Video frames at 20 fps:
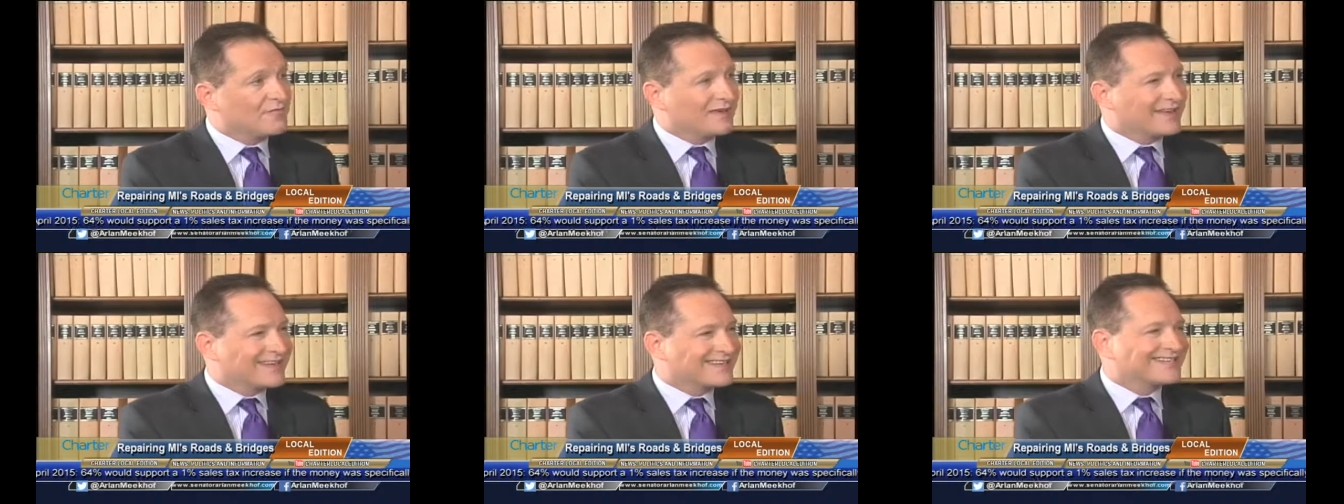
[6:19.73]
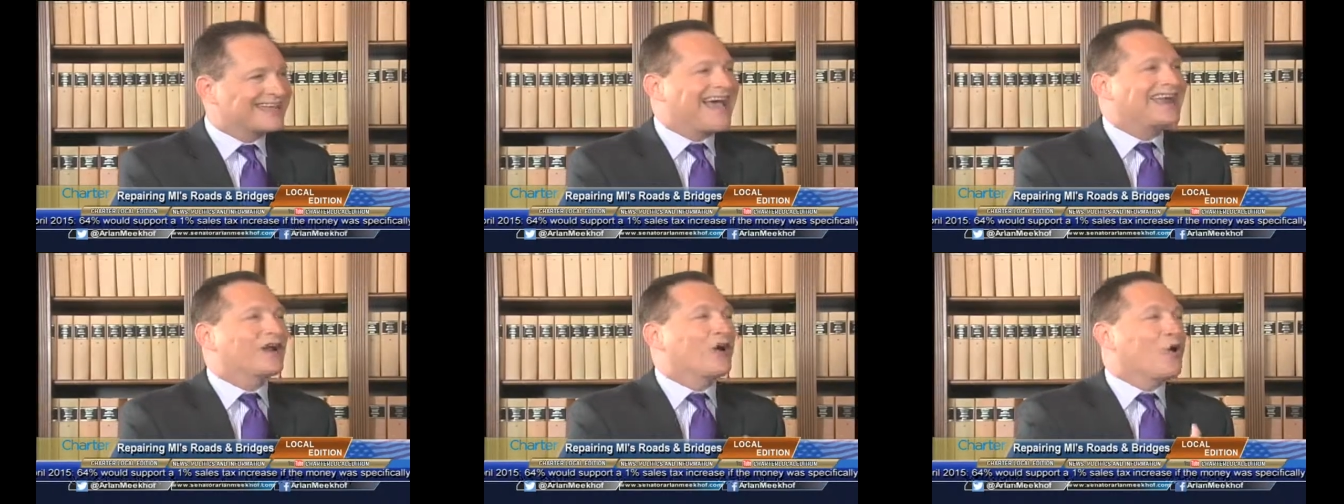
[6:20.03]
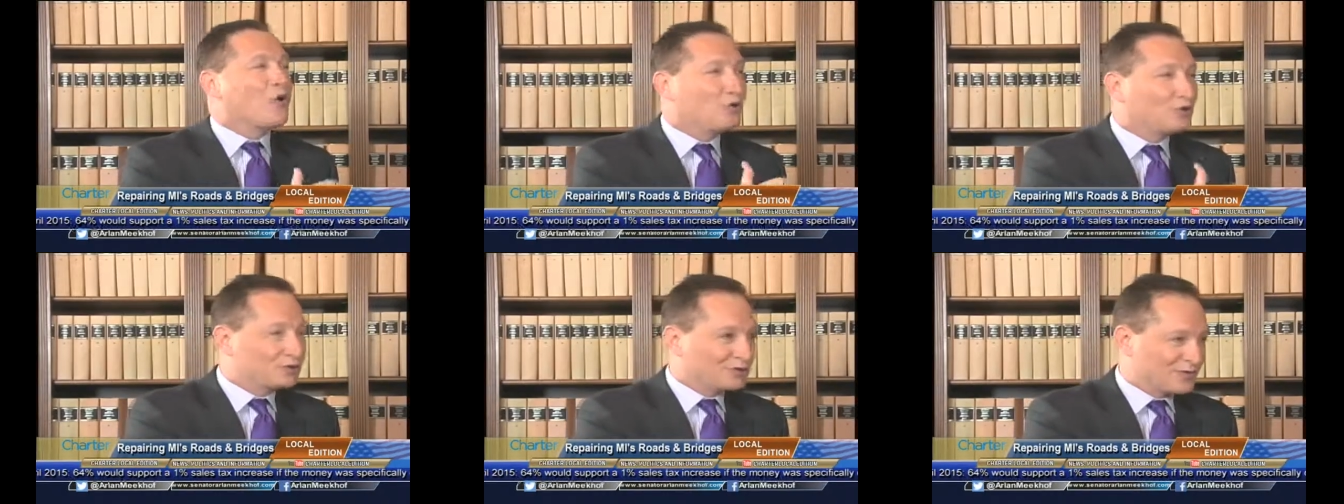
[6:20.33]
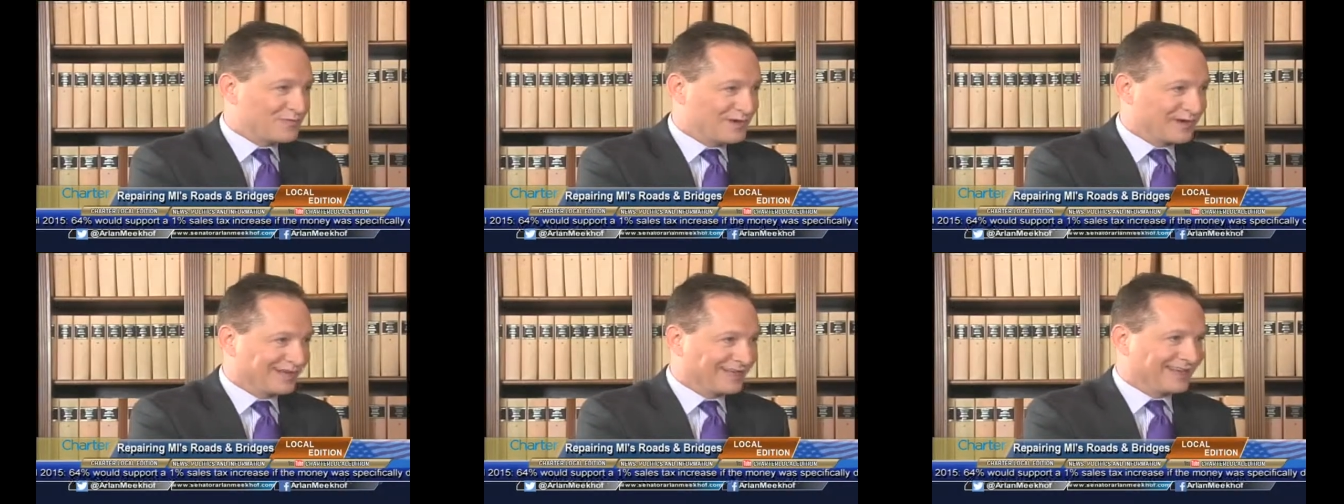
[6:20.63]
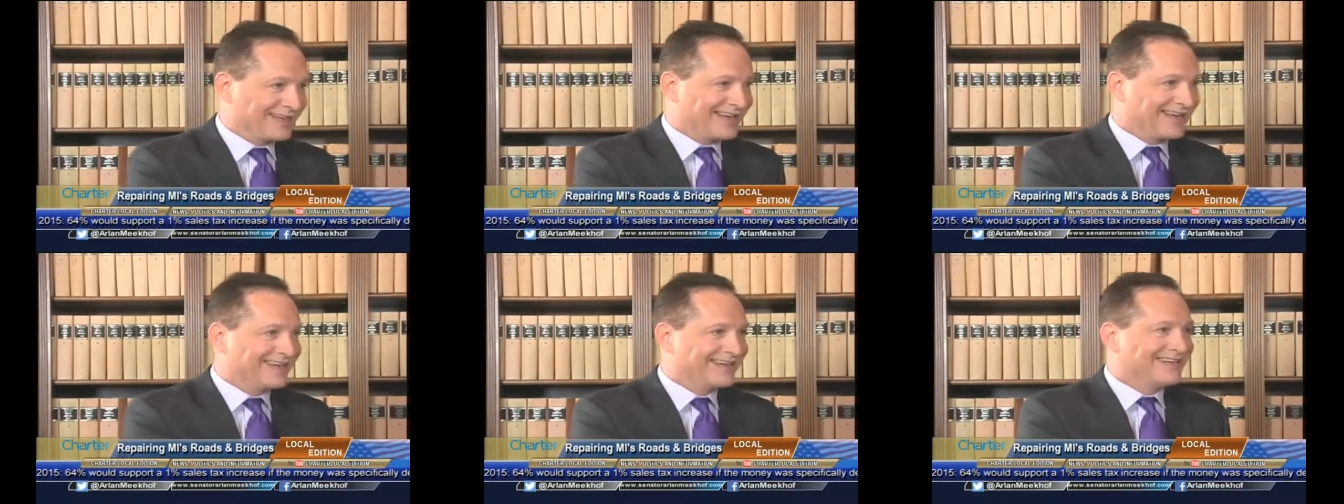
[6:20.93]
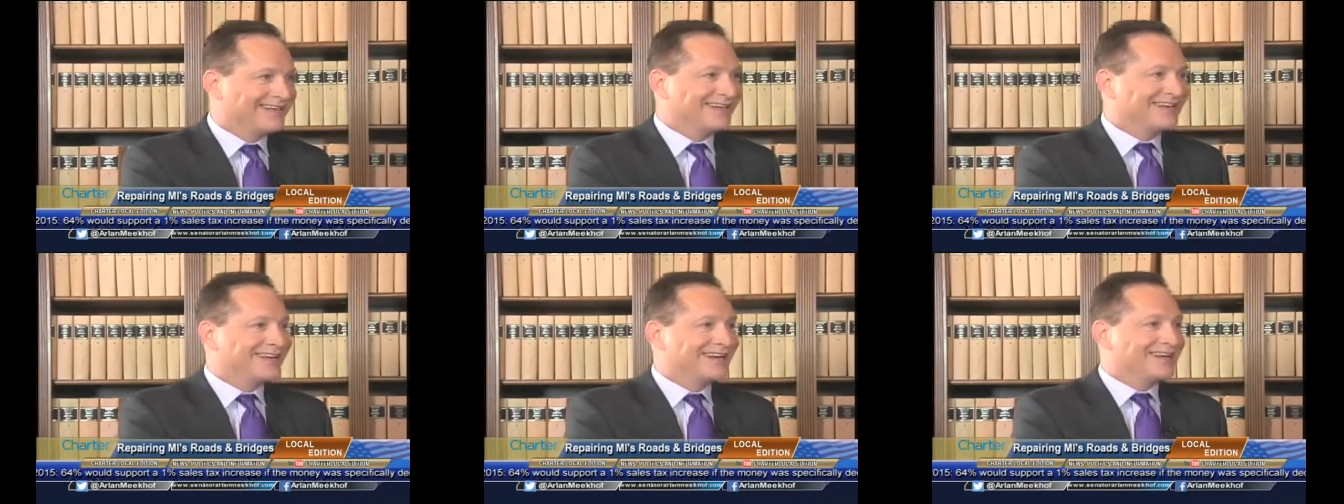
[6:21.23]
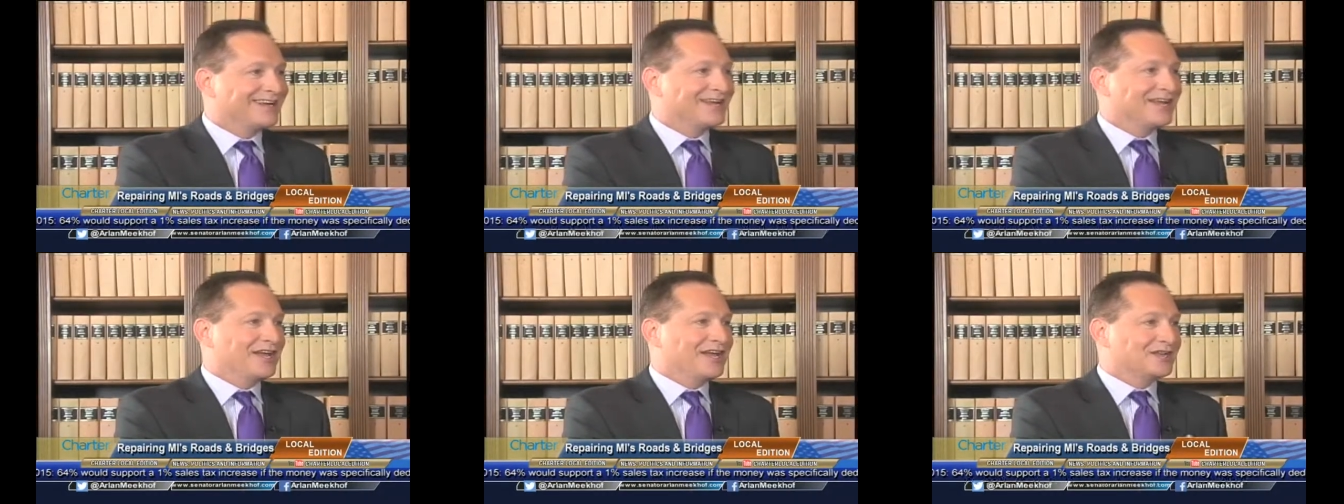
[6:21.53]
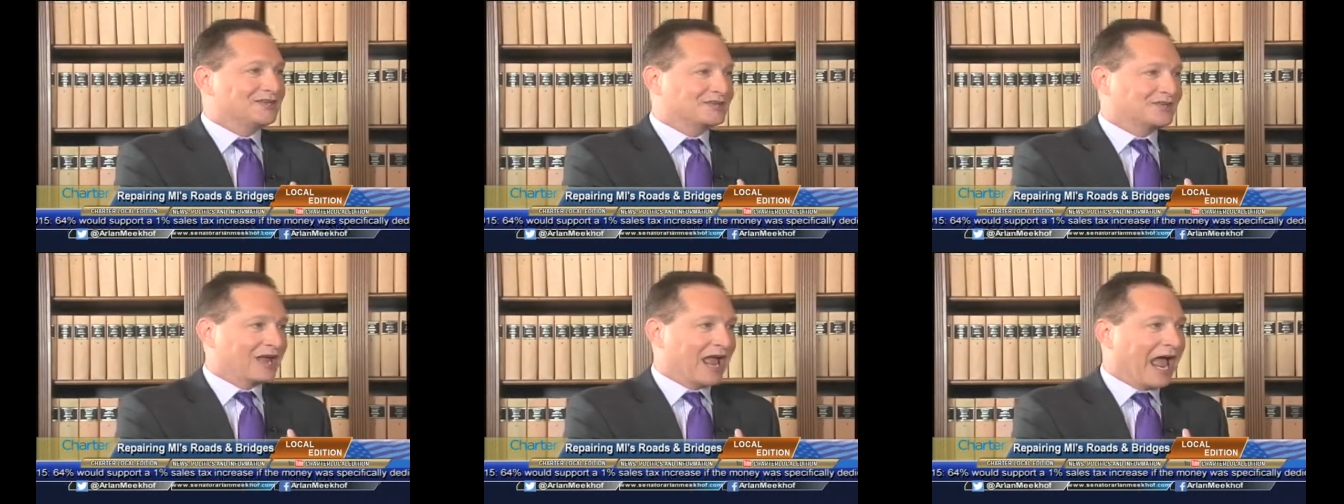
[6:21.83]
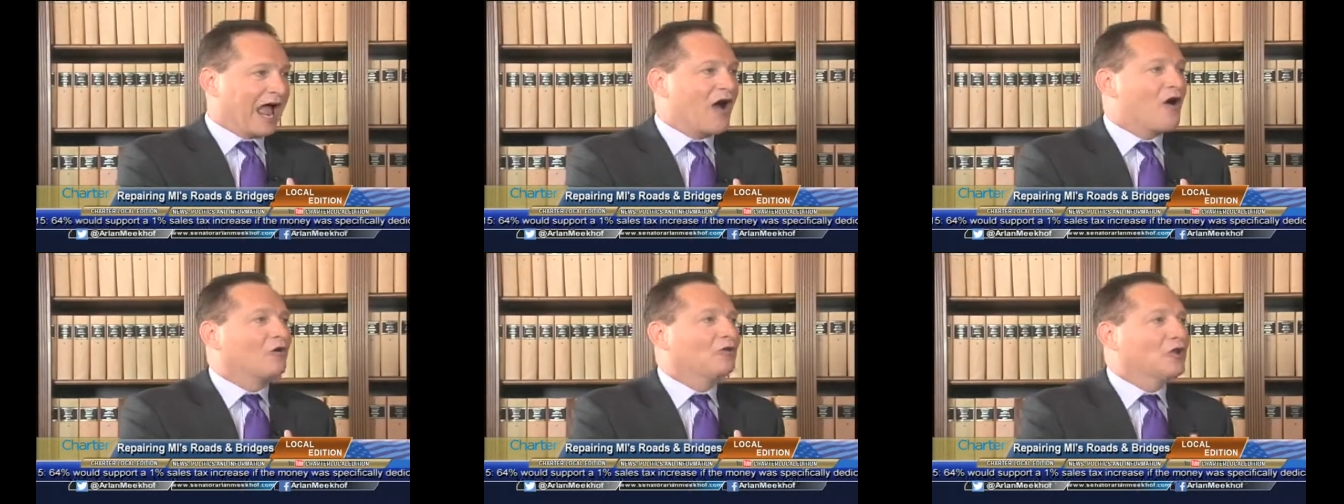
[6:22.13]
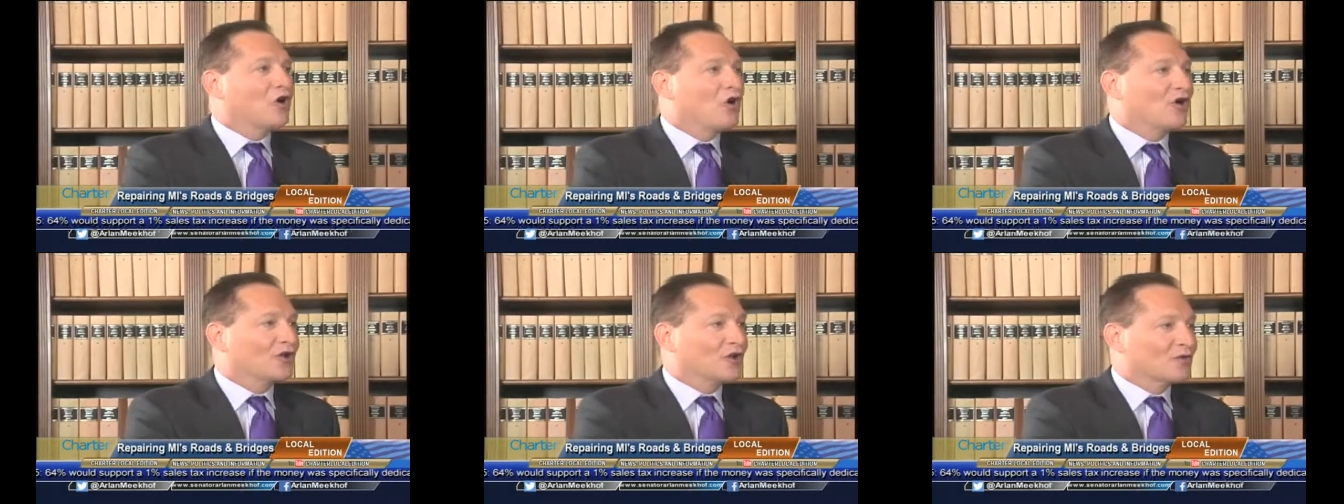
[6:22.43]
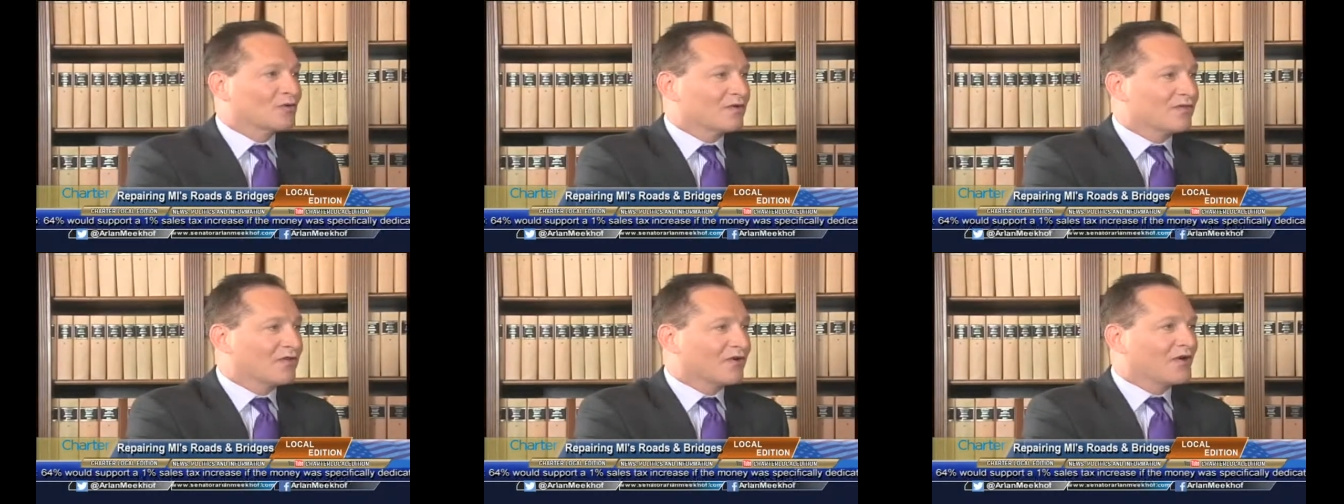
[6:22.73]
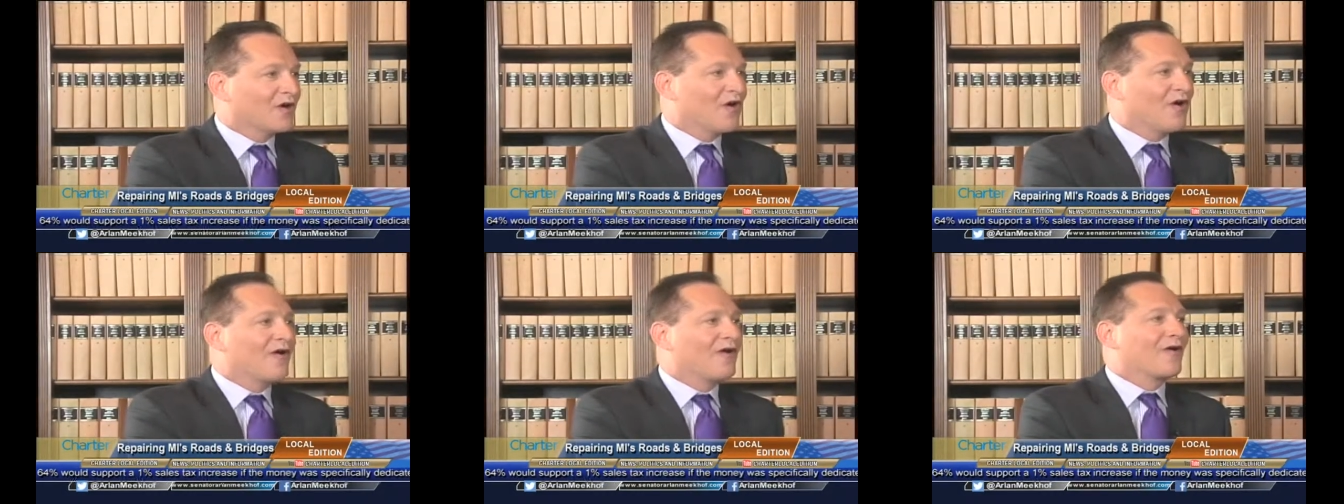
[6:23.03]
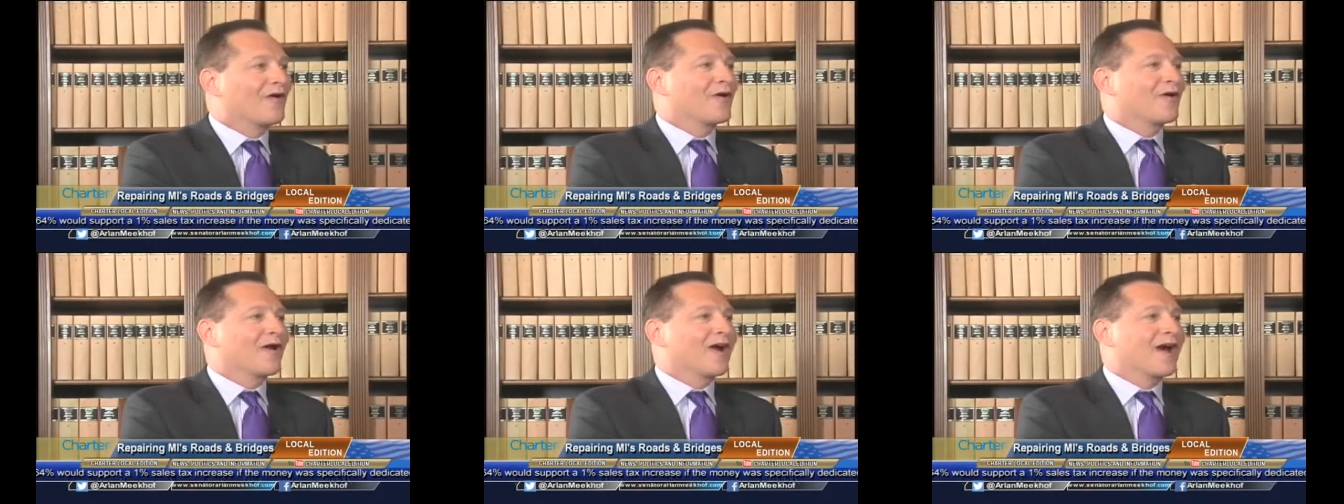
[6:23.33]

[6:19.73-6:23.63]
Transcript: Because that ultimately it's how long you're in the car,